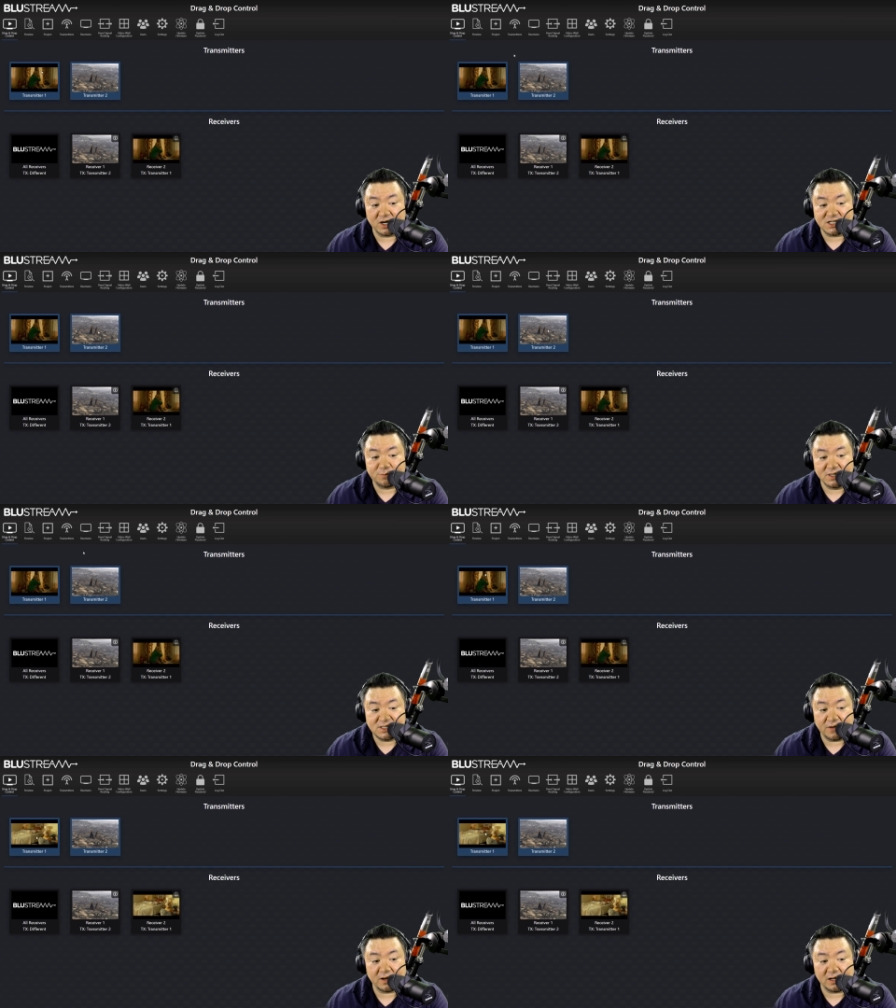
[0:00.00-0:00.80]
is
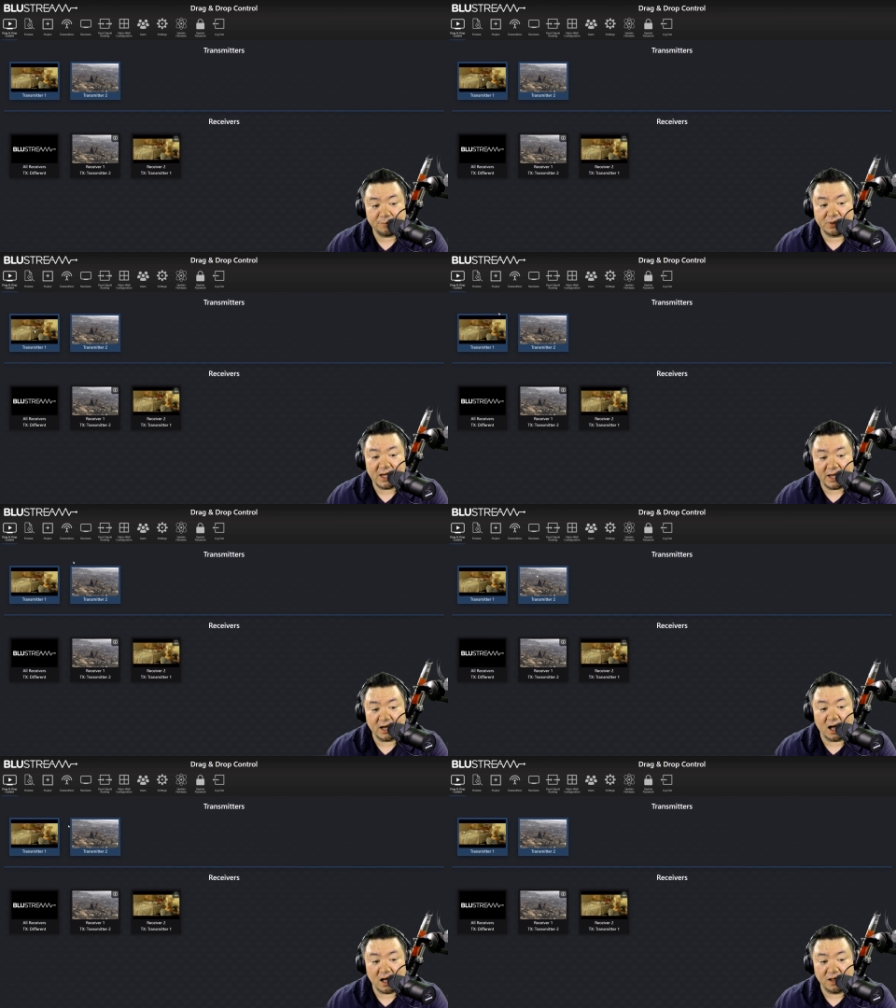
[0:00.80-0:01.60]
specifically playing
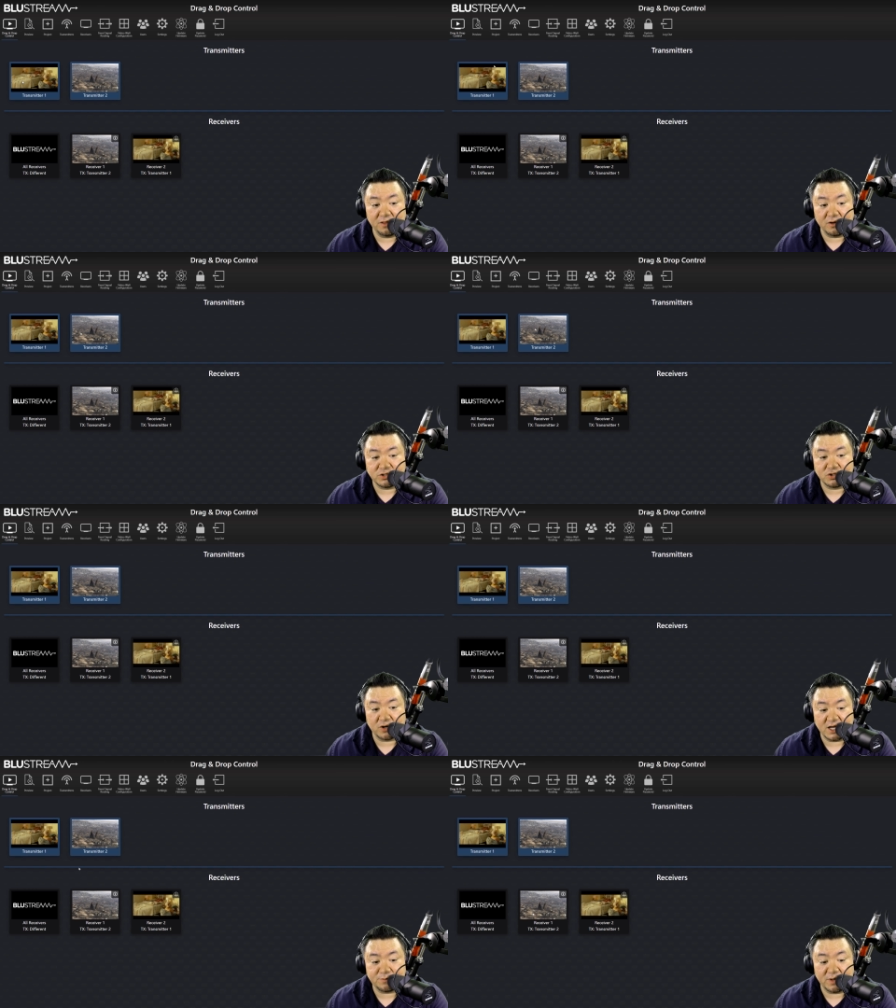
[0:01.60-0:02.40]
on those
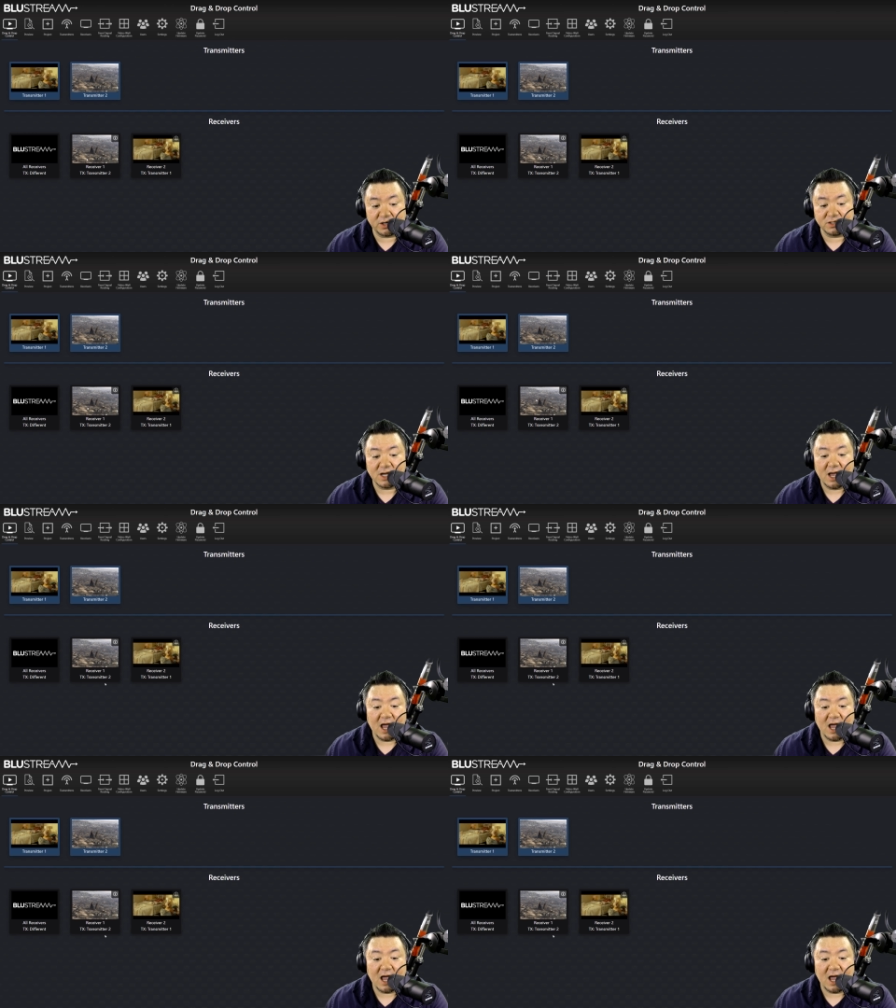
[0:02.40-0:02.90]
transmitters